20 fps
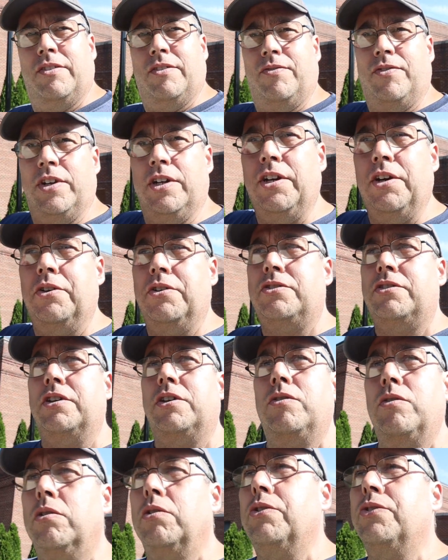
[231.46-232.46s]
If you notice
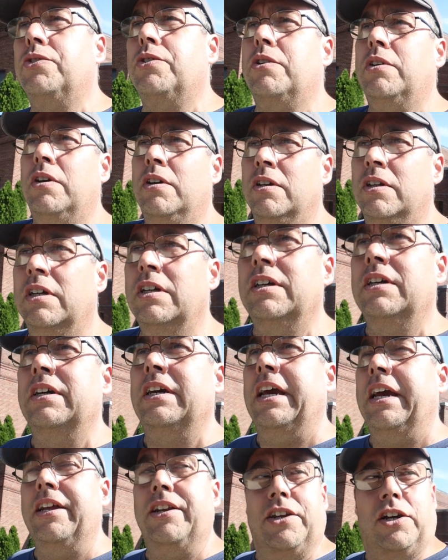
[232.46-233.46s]
the girls are
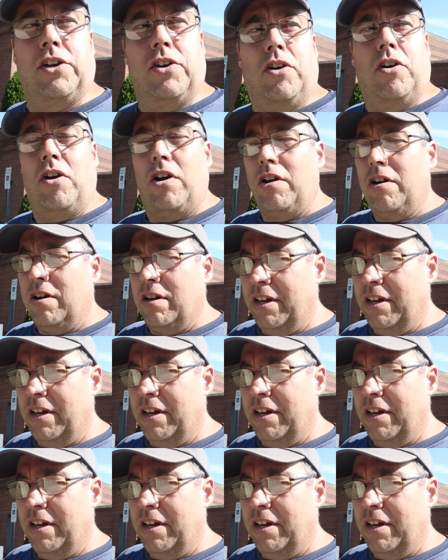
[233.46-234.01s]
in the car.